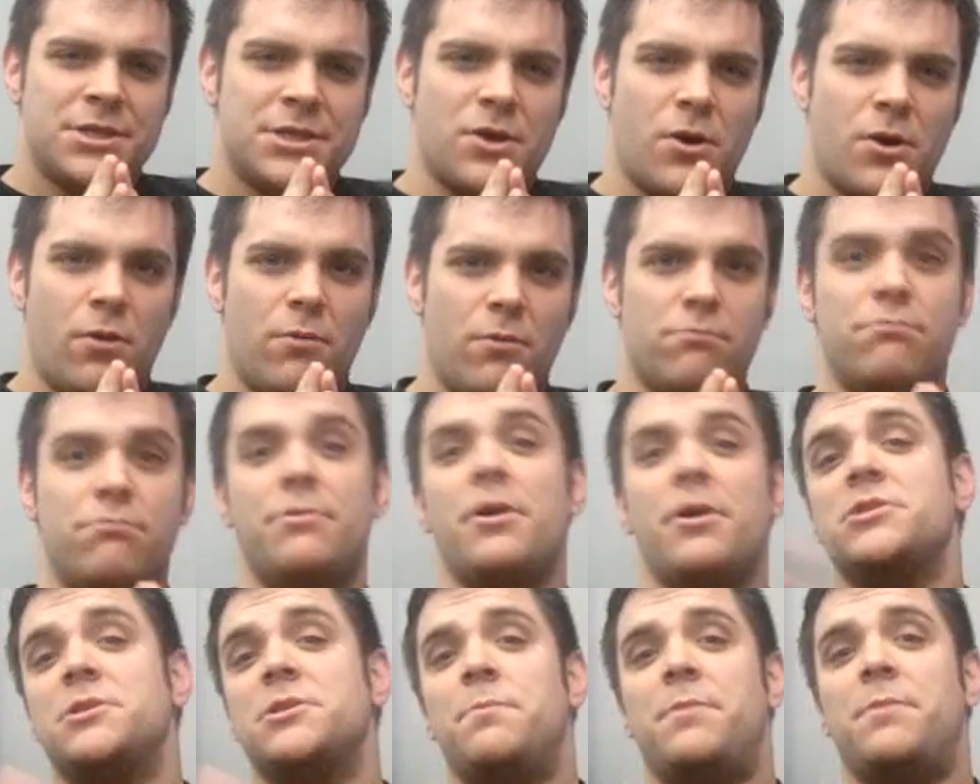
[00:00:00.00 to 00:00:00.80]

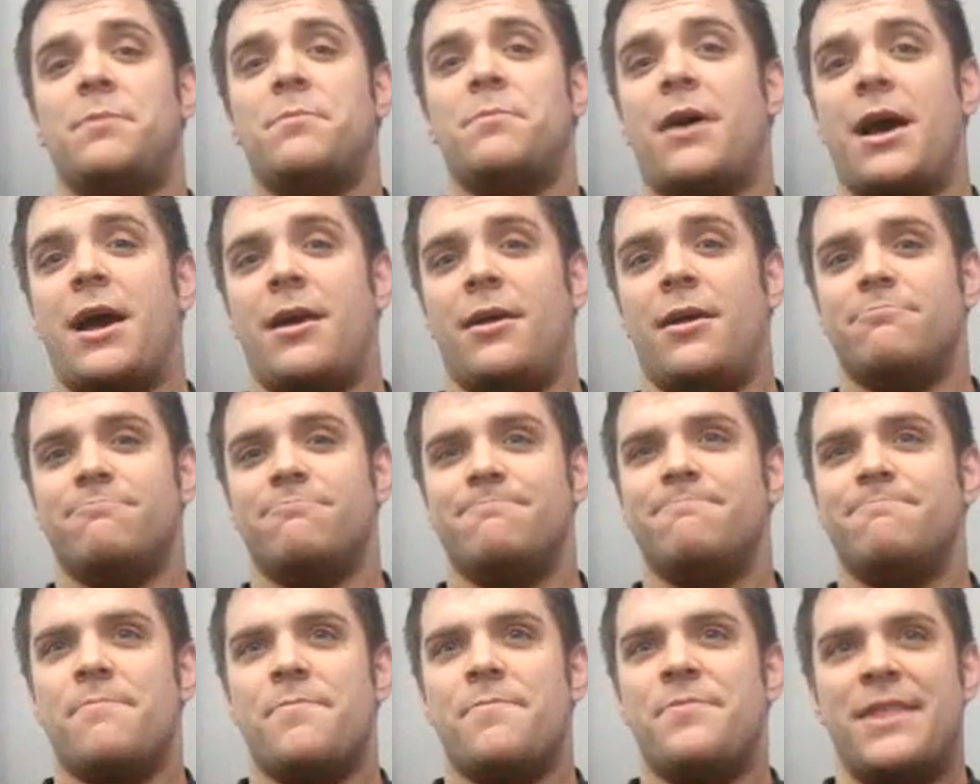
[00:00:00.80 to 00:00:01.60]
So those have
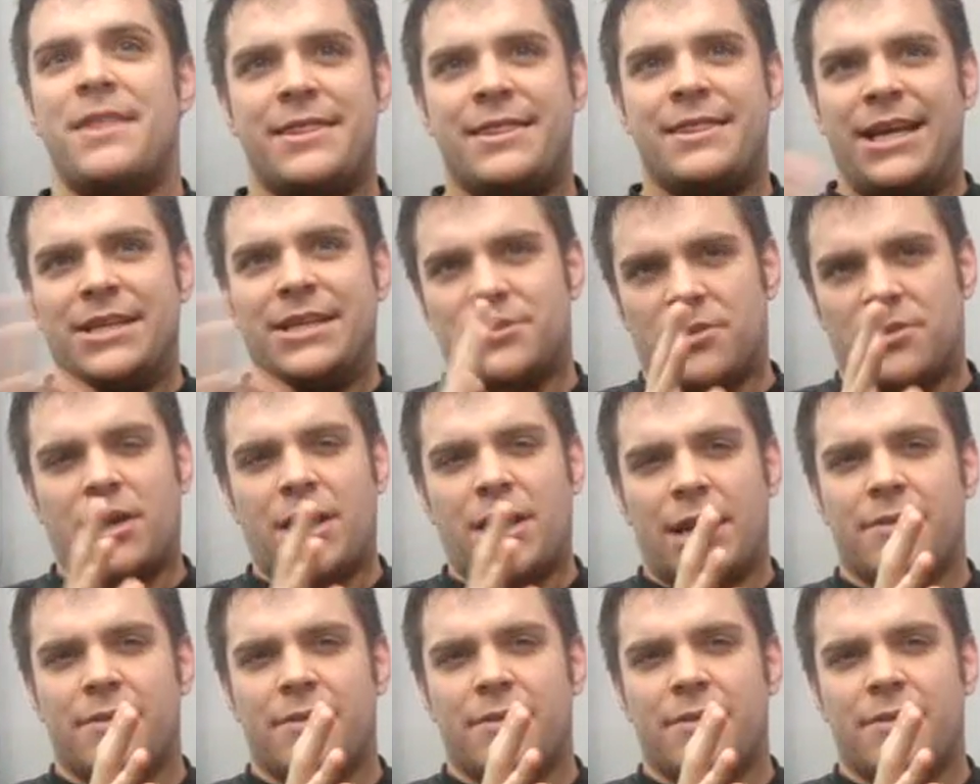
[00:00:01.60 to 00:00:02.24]
been these are